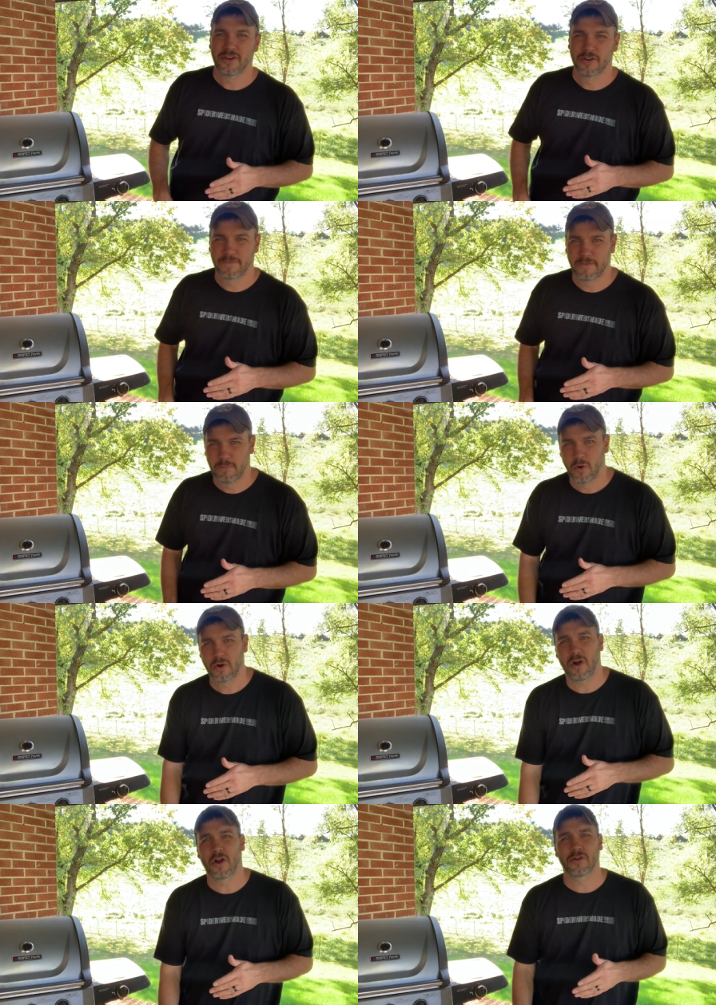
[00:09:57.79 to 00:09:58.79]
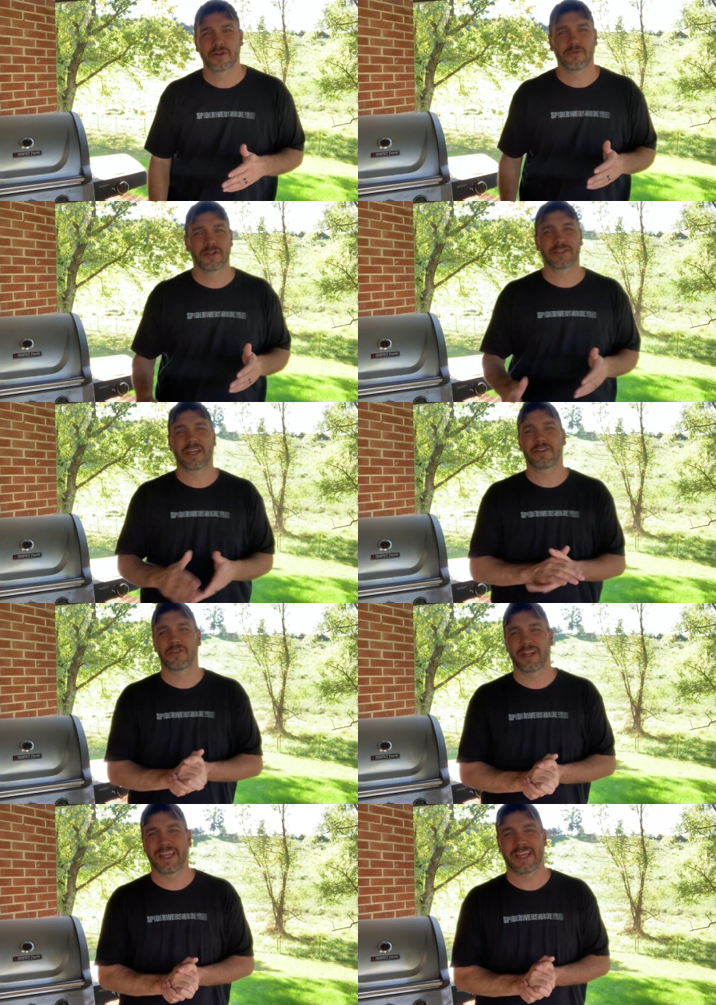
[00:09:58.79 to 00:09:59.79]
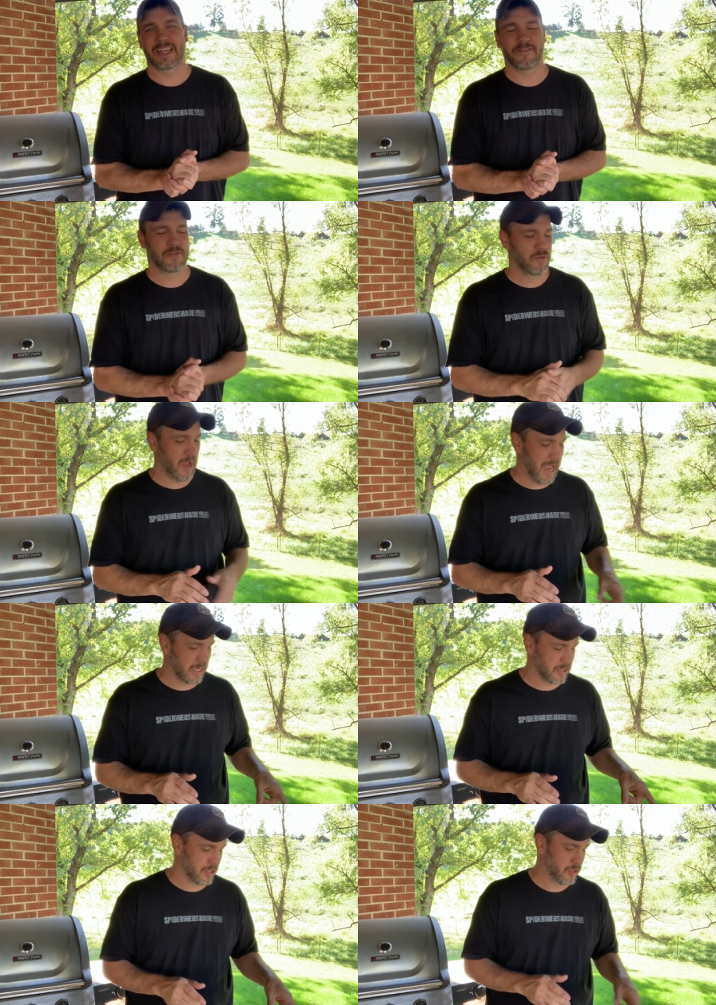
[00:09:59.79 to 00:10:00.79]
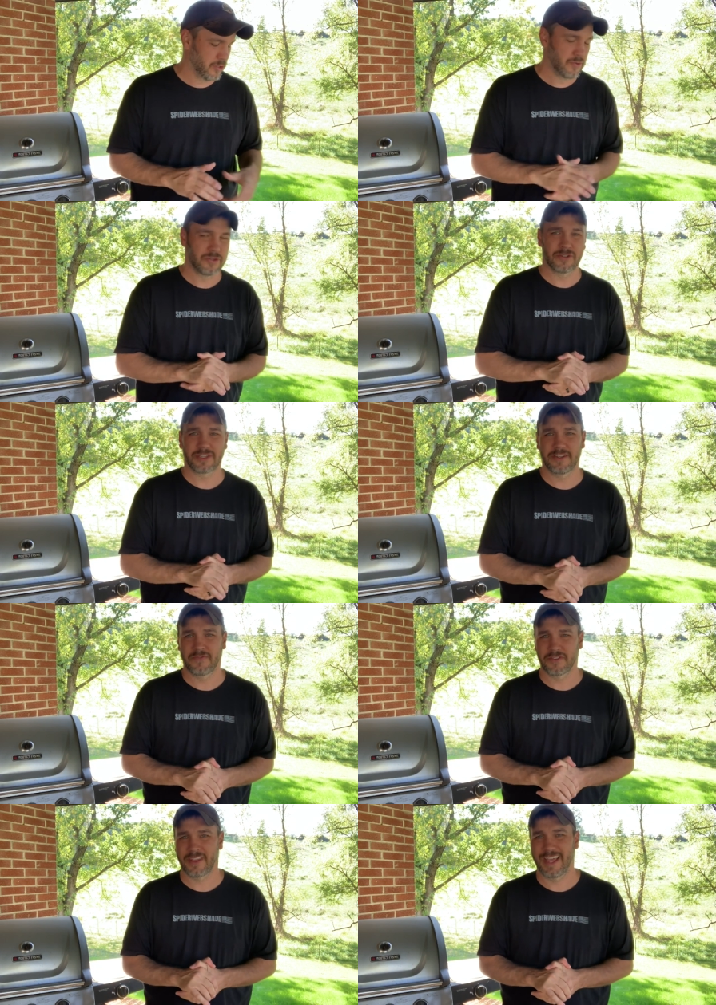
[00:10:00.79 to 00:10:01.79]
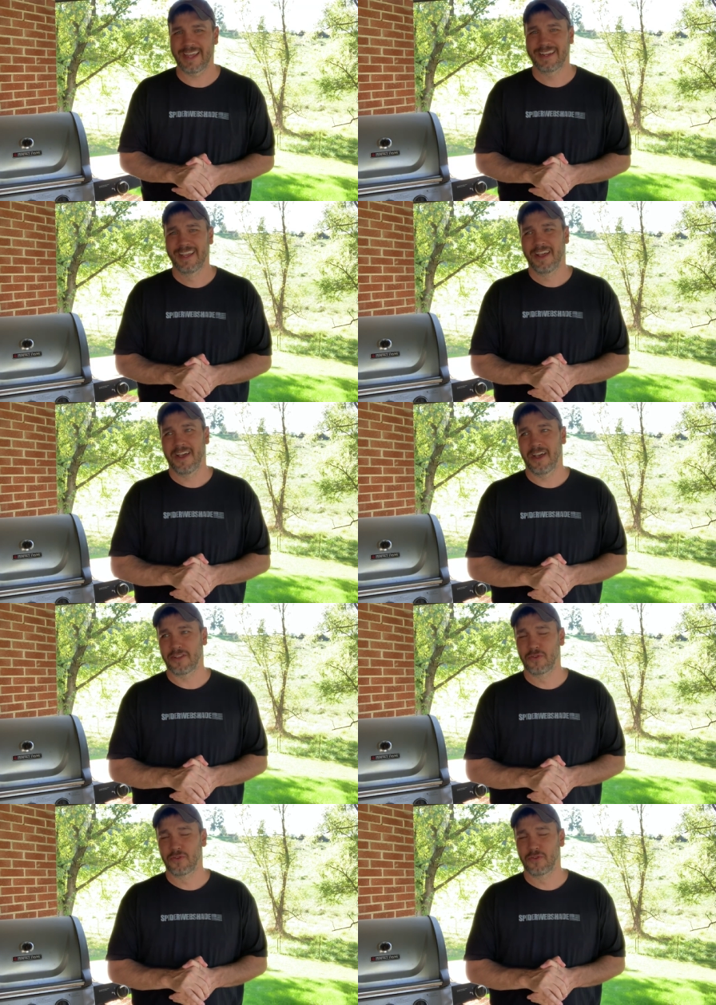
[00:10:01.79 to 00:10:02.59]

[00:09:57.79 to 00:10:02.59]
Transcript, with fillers: Your femoral artery runs down your leg. If you actually shoot yourself with that, uh, you